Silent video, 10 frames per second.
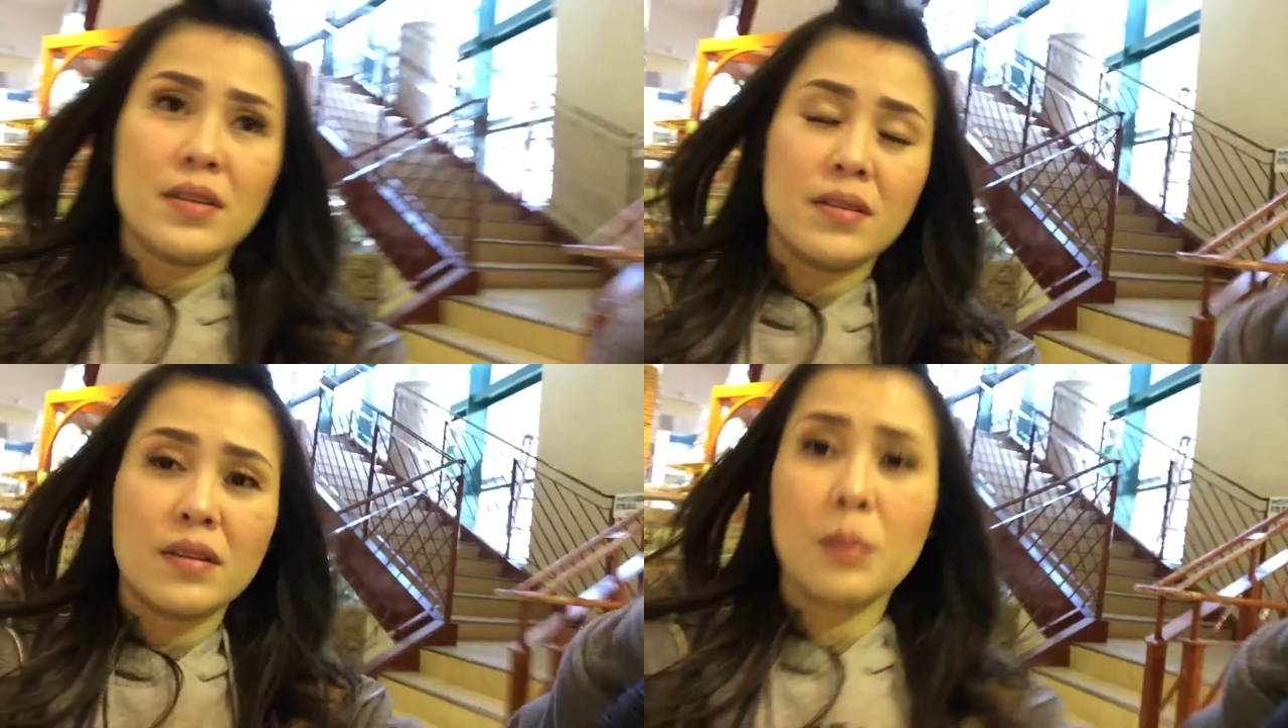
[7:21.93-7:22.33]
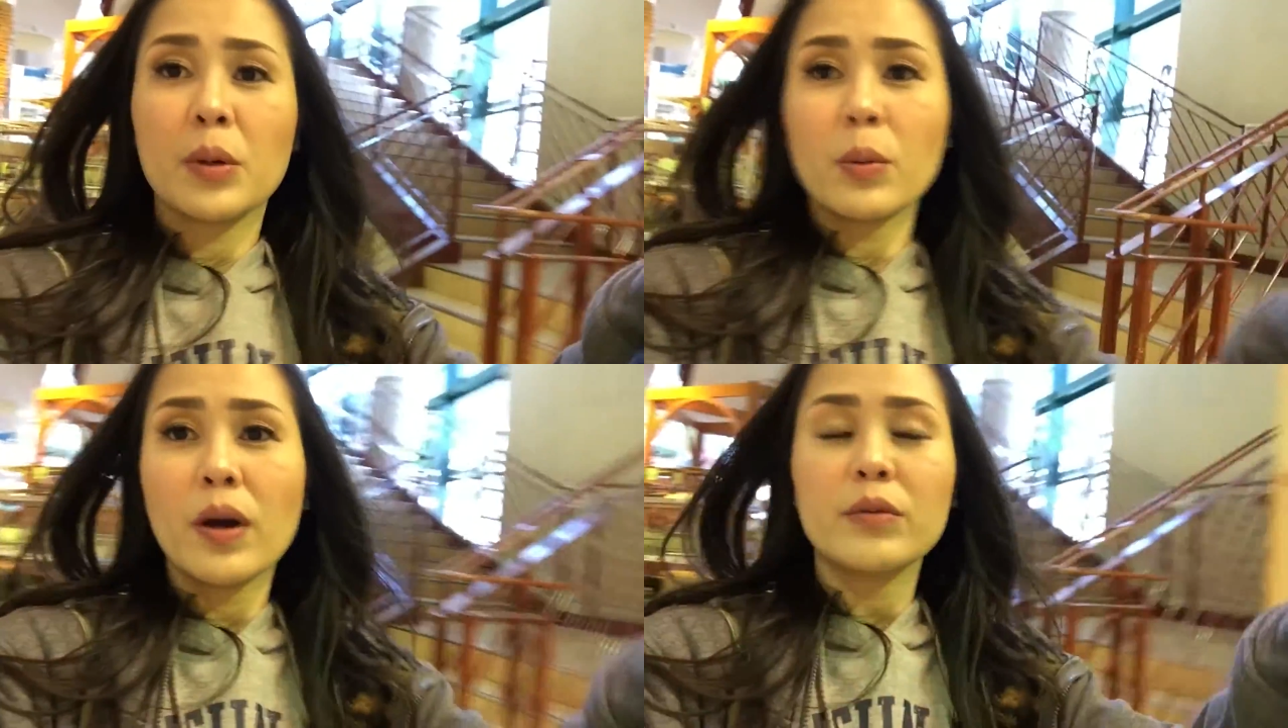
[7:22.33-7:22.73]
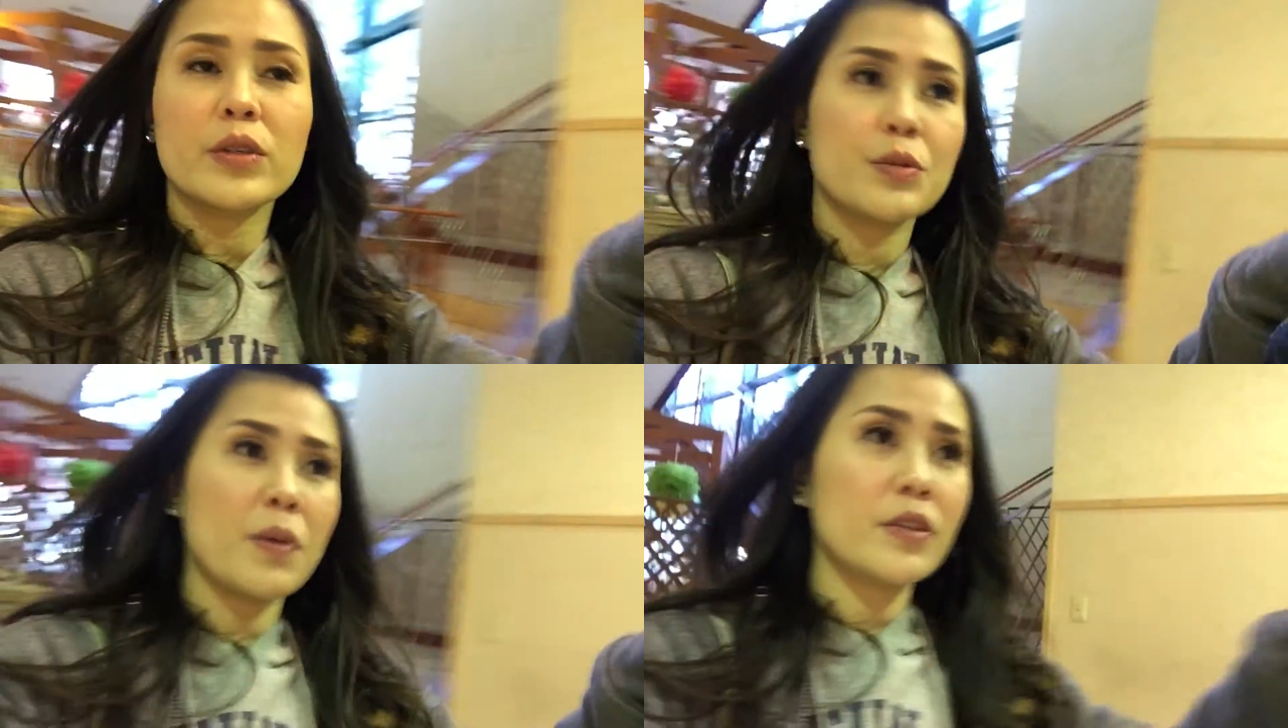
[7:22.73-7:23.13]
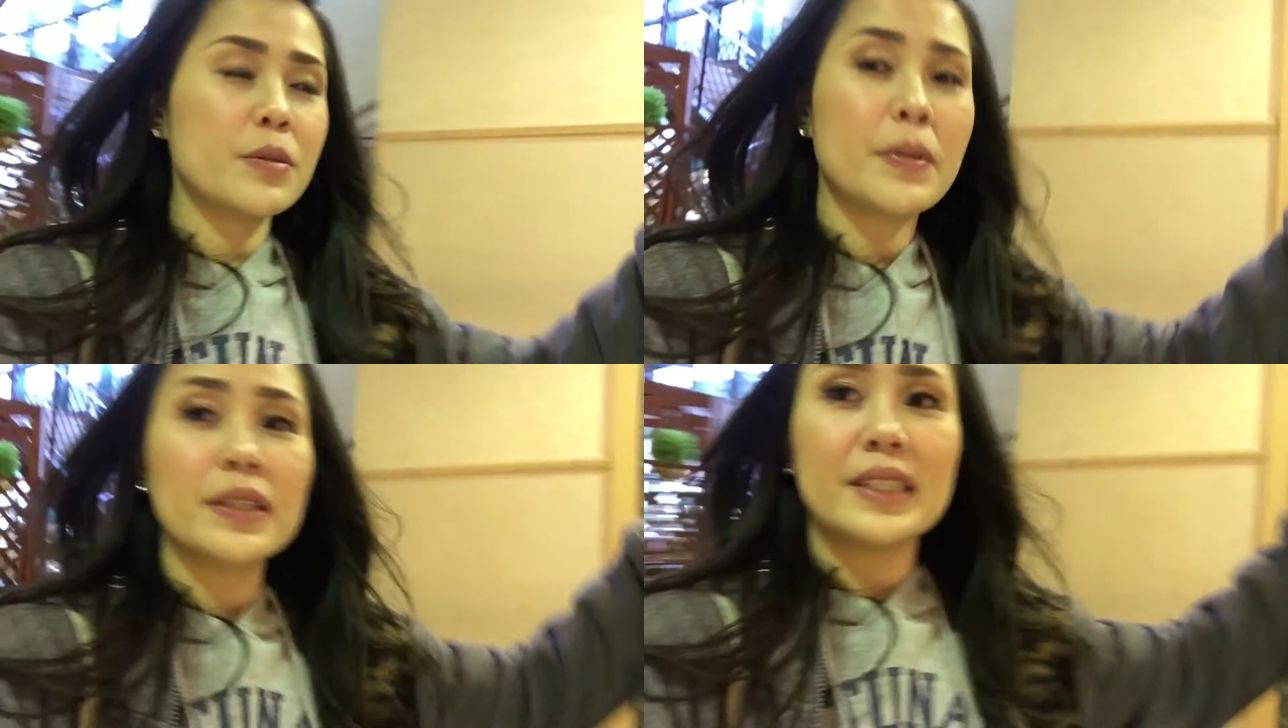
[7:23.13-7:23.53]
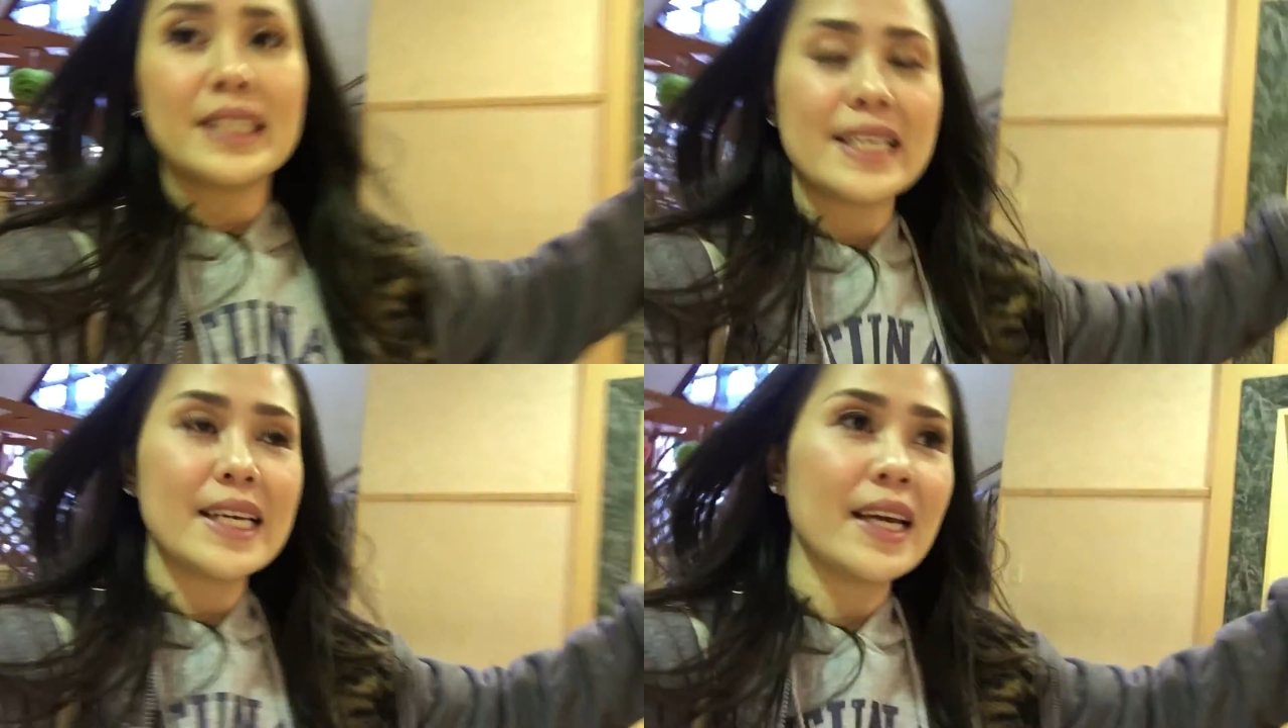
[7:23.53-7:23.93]
number one,
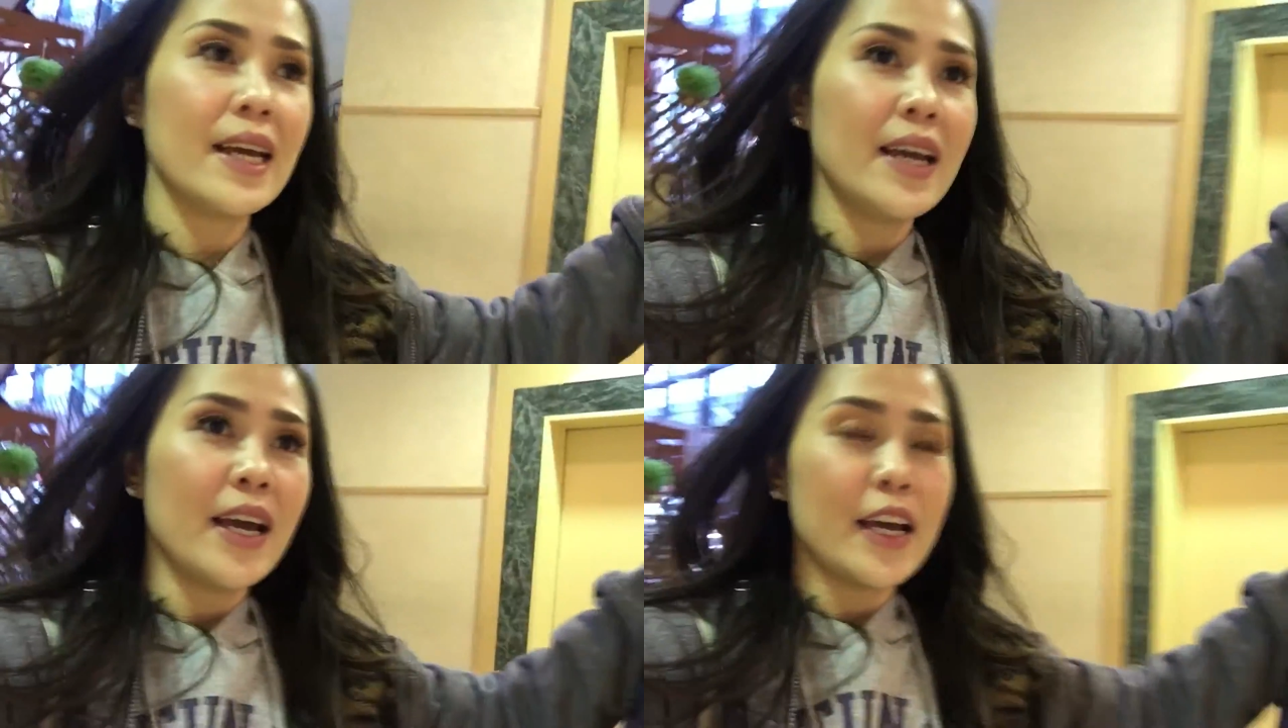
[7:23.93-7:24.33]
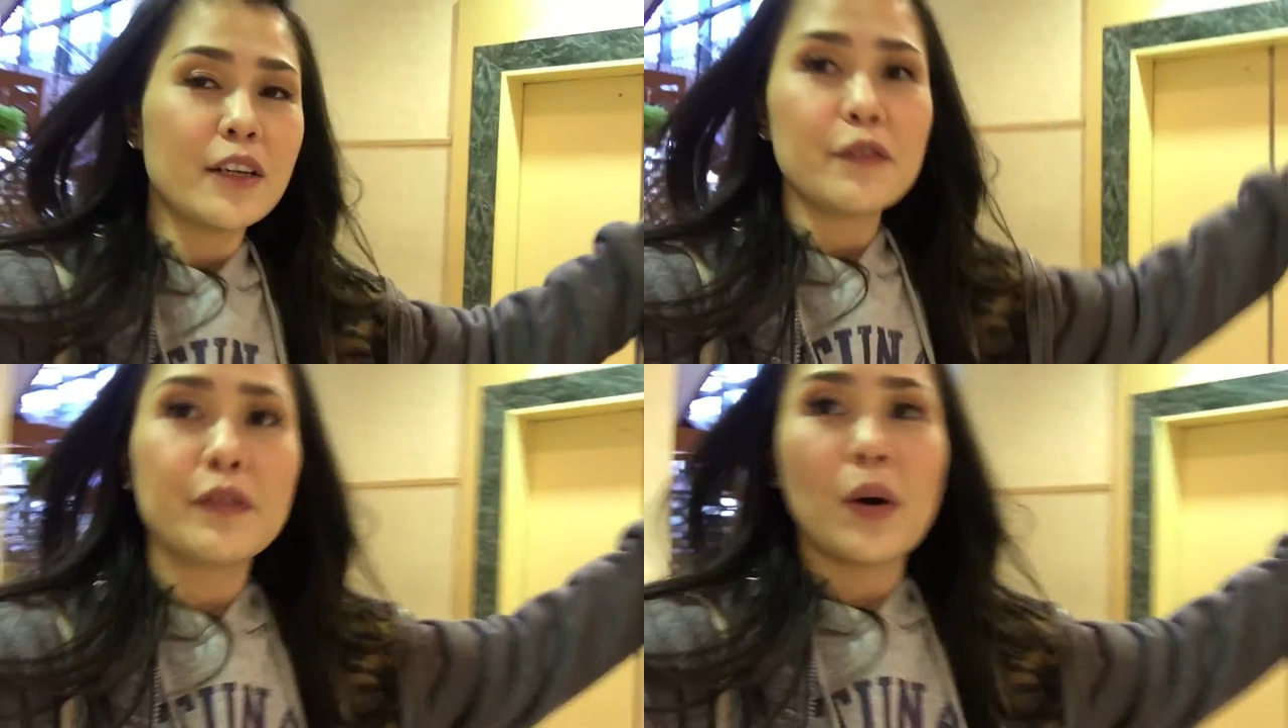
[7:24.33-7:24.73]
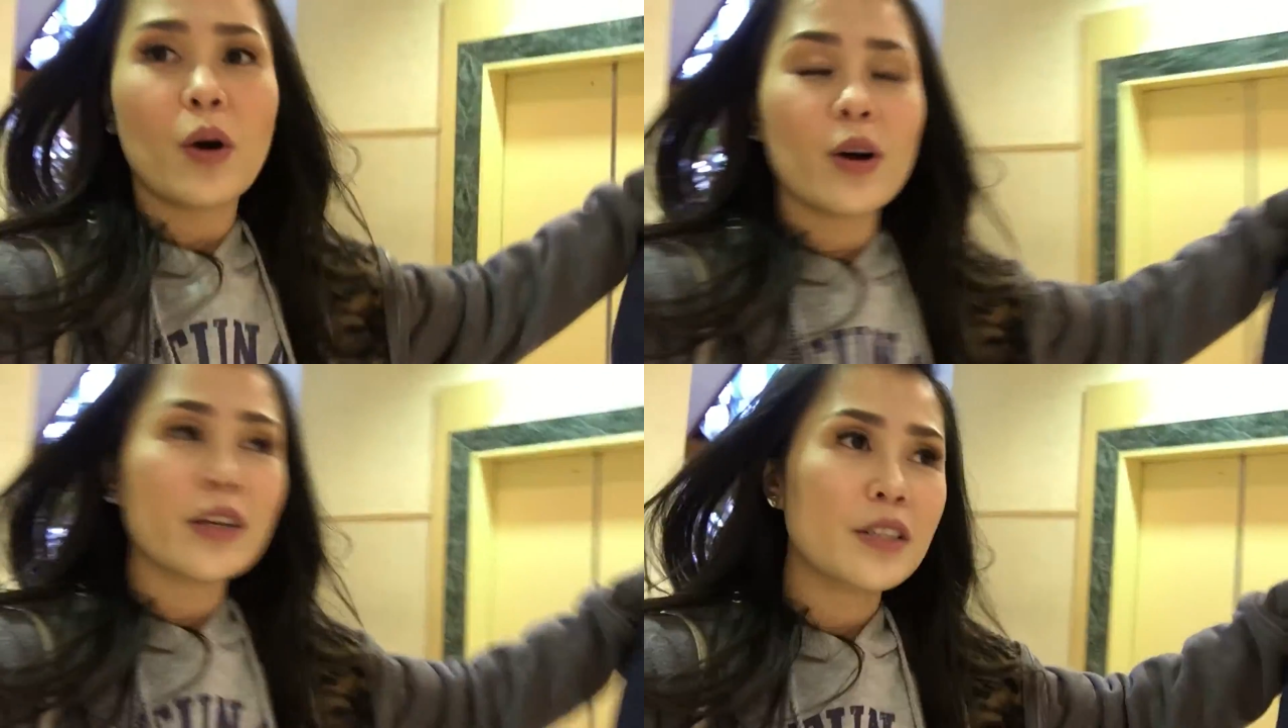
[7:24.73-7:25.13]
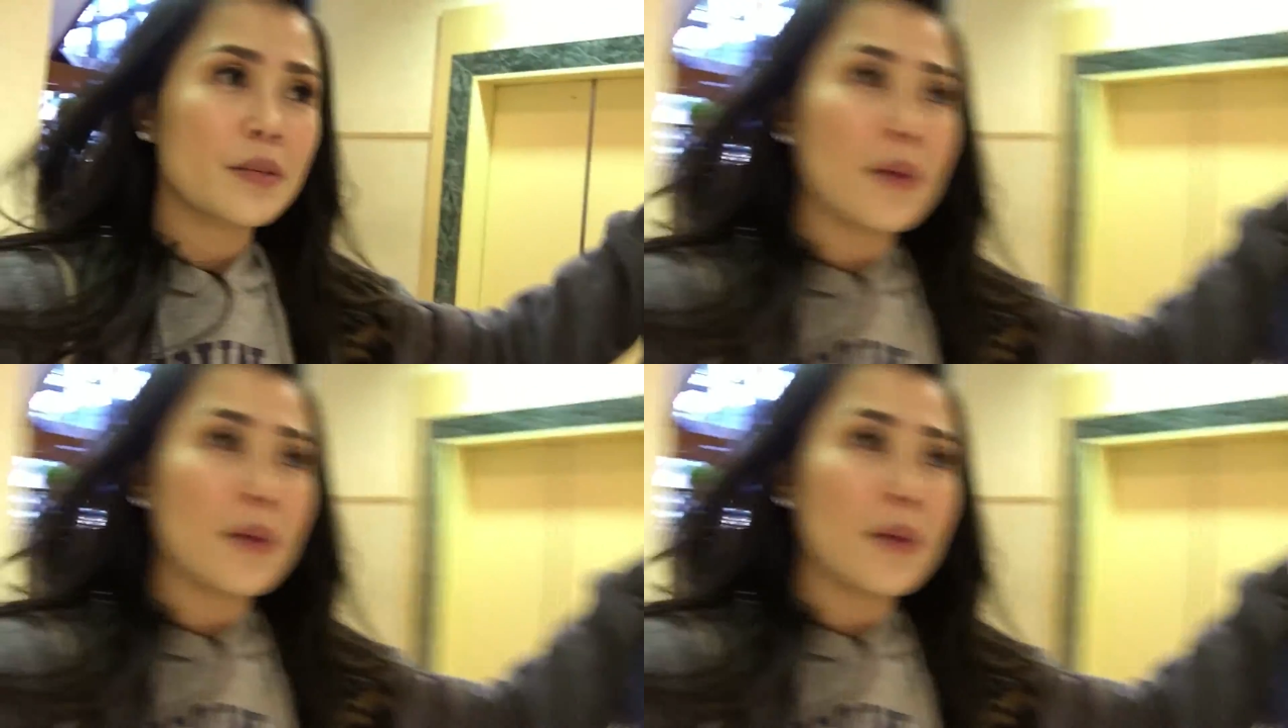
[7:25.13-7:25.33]
responsibility, and of course